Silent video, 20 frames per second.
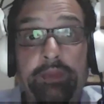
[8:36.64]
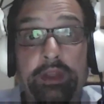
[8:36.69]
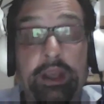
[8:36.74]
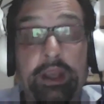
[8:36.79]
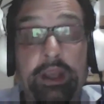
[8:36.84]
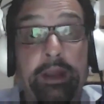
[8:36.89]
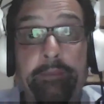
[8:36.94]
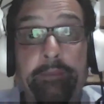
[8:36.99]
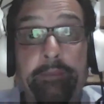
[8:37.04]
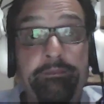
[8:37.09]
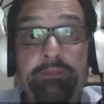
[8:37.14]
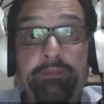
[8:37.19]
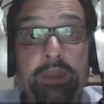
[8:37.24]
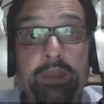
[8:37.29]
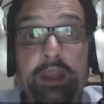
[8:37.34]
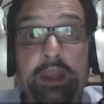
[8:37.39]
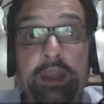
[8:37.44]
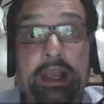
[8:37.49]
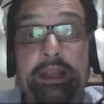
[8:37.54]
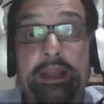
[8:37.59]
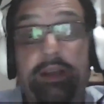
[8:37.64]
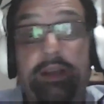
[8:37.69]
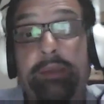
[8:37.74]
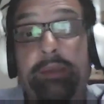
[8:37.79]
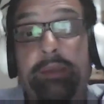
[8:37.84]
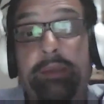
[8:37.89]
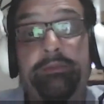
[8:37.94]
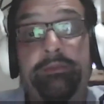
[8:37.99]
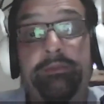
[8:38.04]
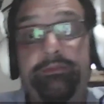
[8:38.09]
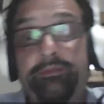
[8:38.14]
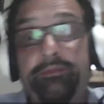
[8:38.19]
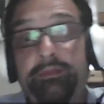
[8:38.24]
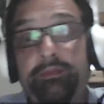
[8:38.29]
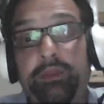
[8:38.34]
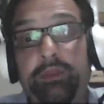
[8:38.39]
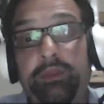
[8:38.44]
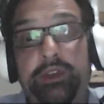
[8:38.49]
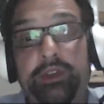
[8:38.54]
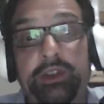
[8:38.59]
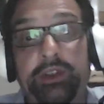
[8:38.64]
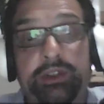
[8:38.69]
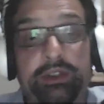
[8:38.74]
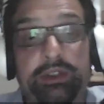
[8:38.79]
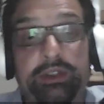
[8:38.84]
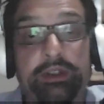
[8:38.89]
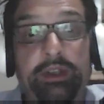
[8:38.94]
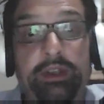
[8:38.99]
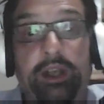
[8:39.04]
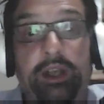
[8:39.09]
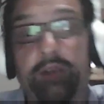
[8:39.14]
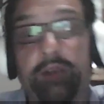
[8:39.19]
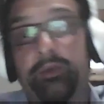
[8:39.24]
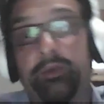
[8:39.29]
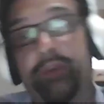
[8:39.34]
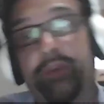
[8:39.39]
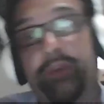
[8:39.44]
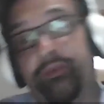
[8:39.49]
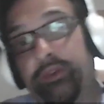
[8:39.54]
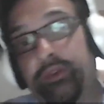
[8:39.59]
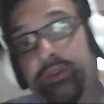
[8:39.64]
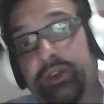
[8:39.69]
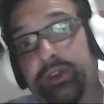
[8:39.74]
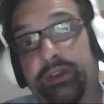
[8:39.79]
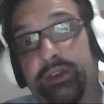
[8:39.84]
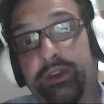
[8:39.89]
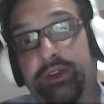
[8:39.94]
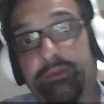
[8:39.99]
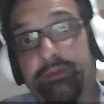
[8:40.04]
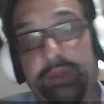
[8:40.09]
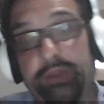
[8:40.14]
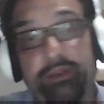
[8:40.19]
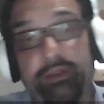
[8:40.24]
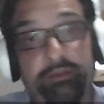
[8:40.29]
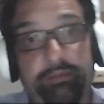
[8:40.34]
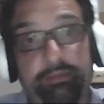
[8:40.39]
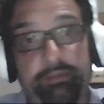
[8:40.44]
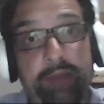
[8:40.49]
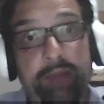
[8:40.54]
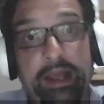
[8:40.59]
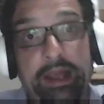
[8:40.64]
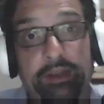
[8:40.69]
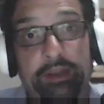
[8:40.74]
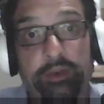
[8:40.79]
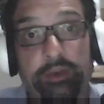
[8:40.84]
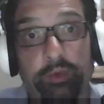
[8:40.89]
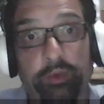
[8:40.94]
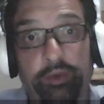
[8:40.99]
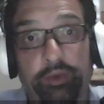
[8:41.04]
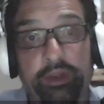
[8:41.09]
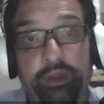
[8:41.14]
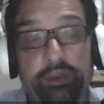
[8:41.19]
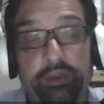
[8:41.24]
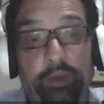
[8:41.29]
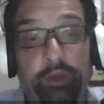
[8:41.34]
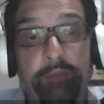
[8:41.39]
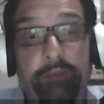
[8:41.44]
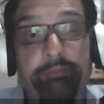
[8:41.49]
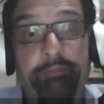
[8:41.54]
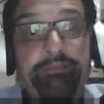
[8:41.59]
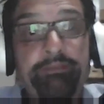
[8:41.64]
Yeah. And I mean, just, you know, because it matters towards this one.